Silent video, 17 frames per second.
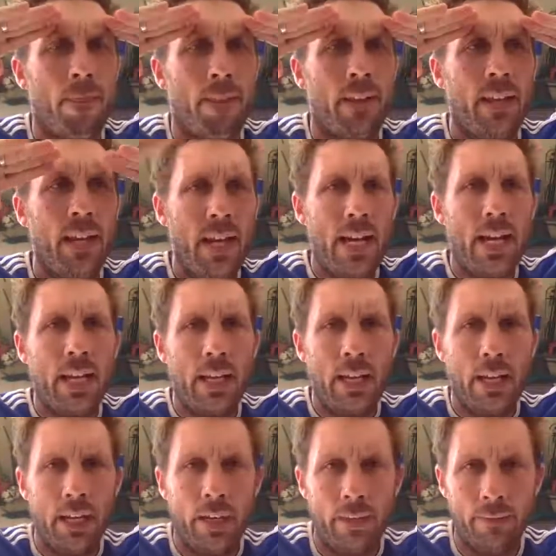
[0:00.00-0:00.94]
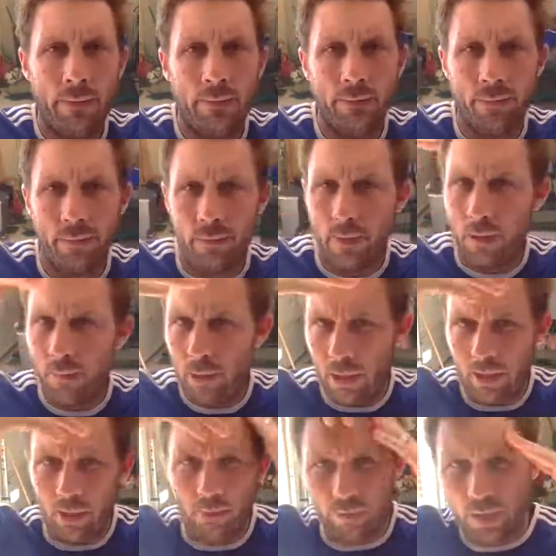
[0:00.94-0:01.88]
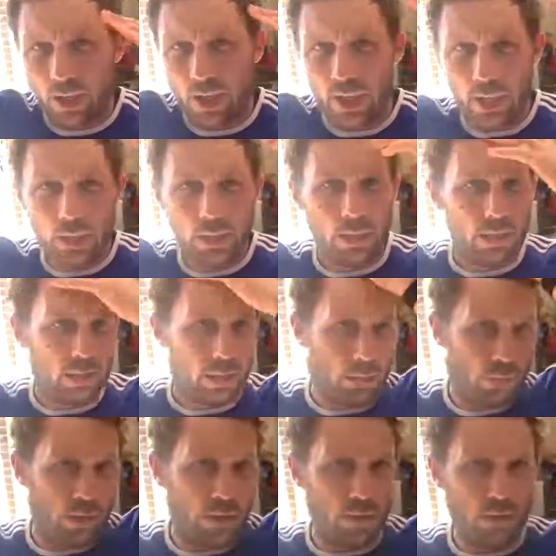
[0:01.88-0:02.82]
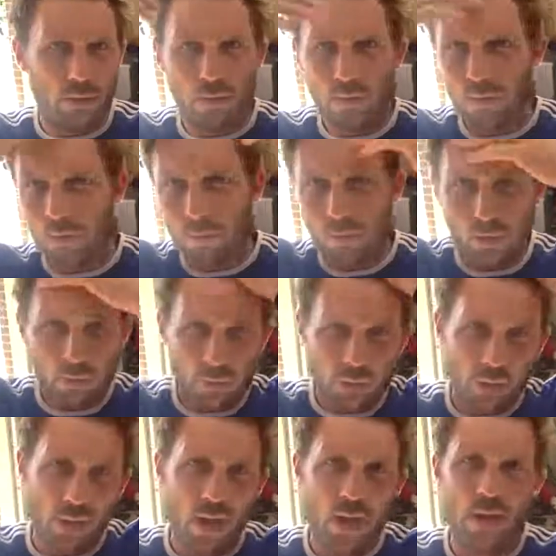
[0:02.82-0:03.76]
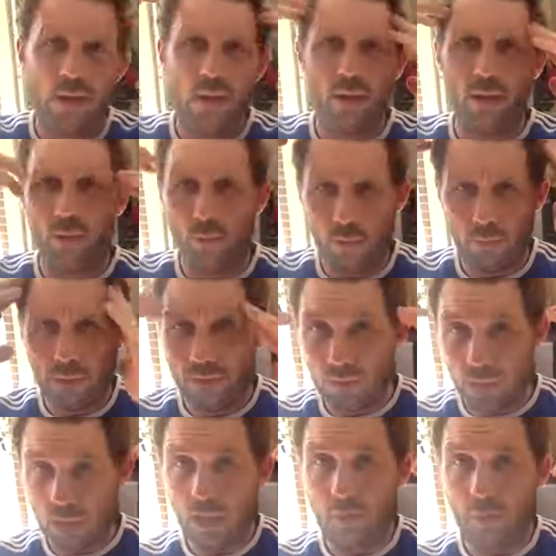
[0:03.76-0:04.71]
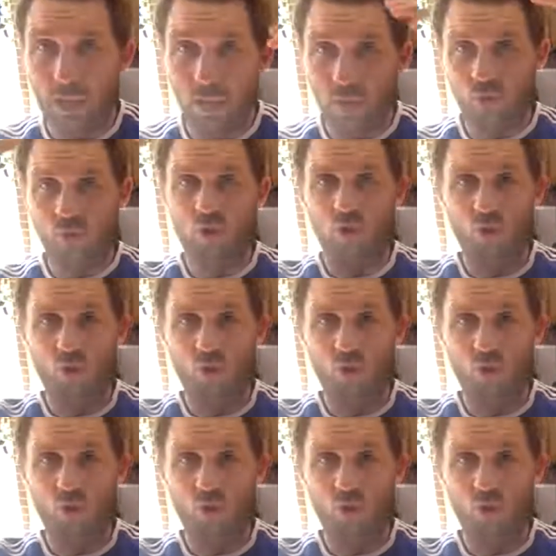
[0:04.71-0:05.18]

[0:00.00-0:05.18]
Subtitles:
Get out of here. I might go for a haircut somewhere. I don't know anything open. I might have to cut myself.